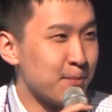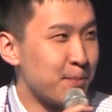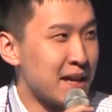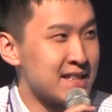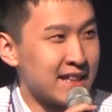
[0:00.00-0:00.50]

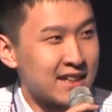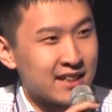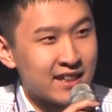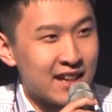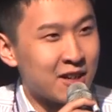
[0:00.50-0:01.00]

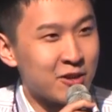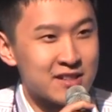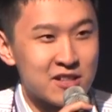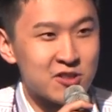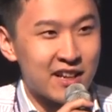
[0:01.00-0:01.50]
basically every
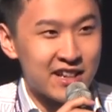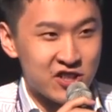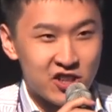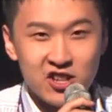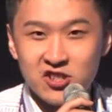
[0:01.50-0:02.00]
central
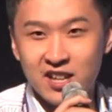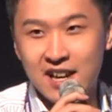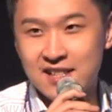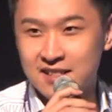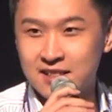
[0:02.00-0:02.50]
exchange
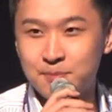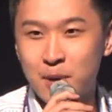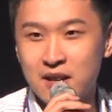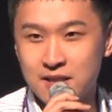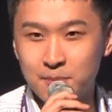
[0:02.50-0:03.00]
has the
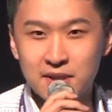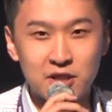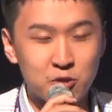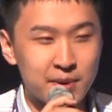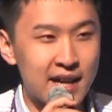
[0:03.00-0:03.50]

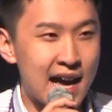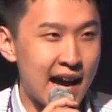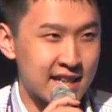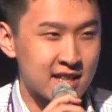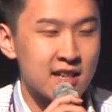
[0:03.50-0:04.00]
possibility to be
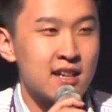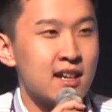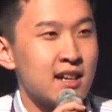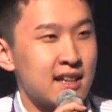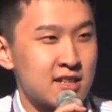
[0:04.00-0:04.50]
hacked.
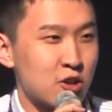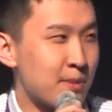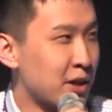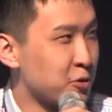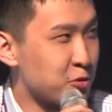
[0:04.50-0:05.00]
Let's go
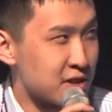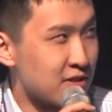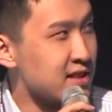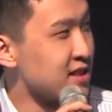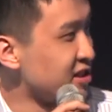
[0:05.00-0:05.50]
back to
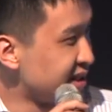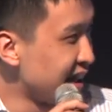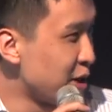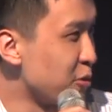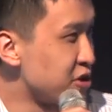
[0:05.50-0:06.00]

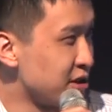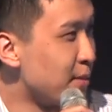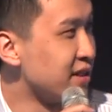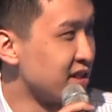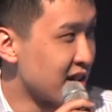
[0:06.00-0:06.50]
2013, which the
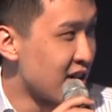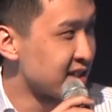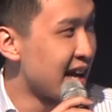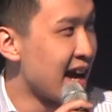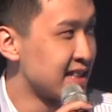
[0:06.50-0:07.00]
Mountain Gox
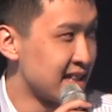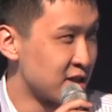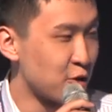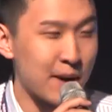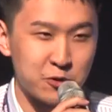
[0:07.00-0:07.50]
hacked. Let's
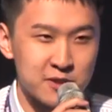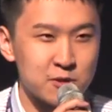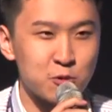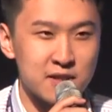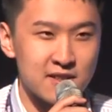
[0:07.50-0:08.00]
go back to
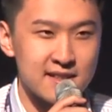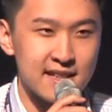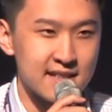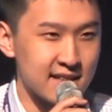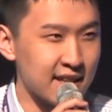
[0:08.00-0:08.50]

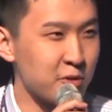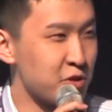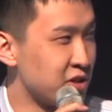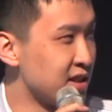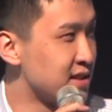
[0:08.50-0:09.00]
2016,
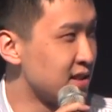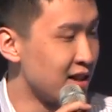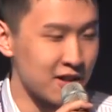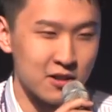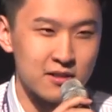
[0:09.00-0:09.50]
which is
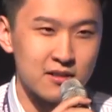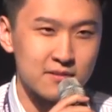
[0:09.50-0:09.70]
the